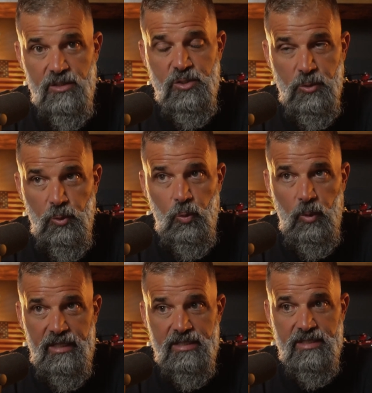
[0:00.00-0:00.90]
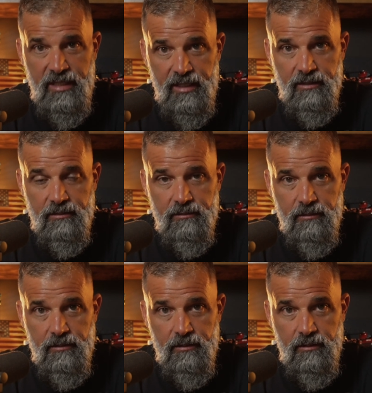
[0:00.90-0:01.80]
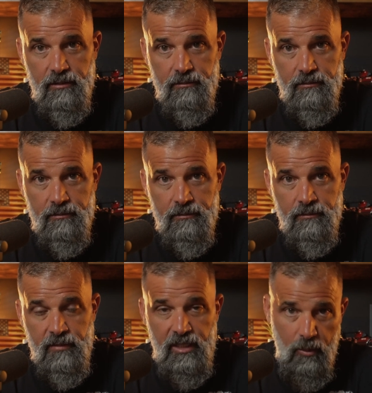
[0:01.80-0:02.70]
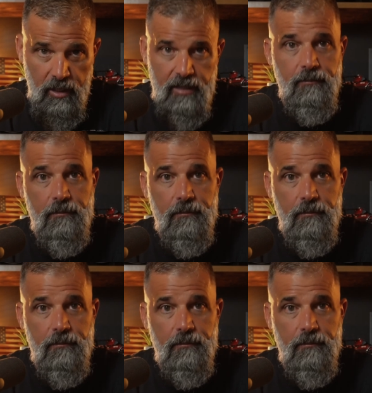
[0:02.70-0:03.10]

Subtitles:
2 weeks in, he quit